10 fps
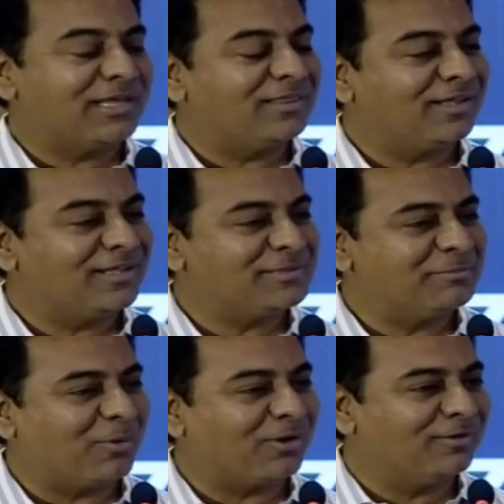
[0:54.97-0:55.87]
I think it's
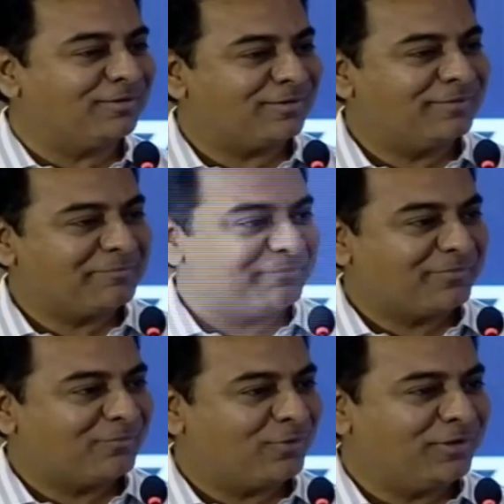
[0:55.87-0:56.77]
important
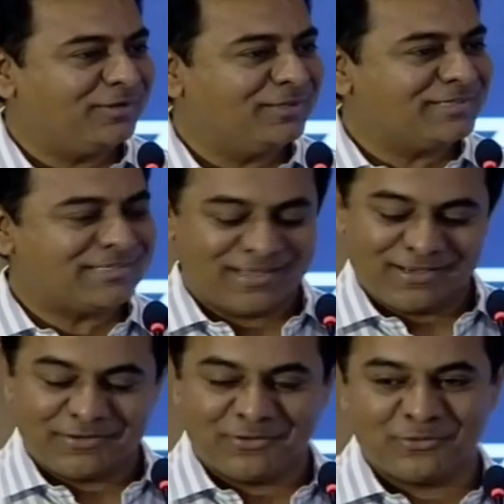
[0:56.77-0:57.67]
for Indians,
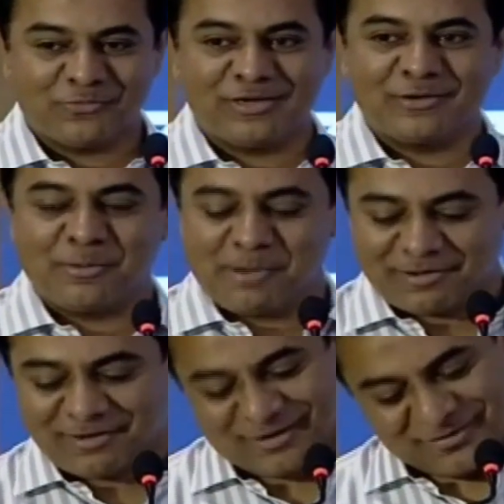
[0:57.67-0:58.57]
you know, to feel good about
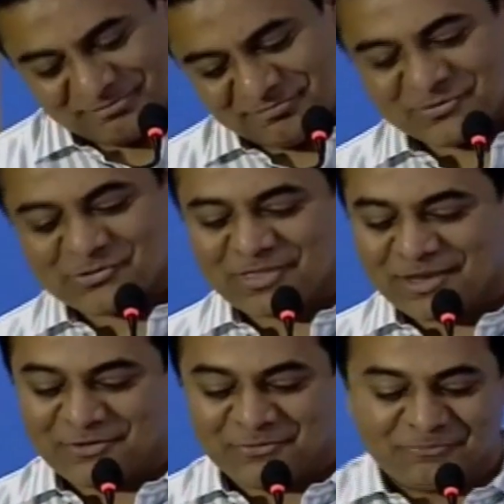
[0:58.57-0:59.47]
cricket. So
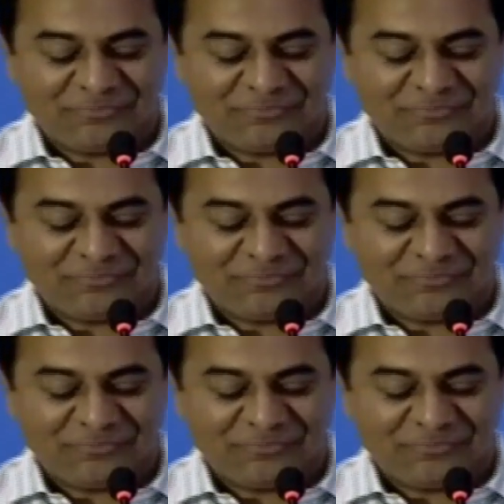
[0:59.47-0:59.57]
thank you.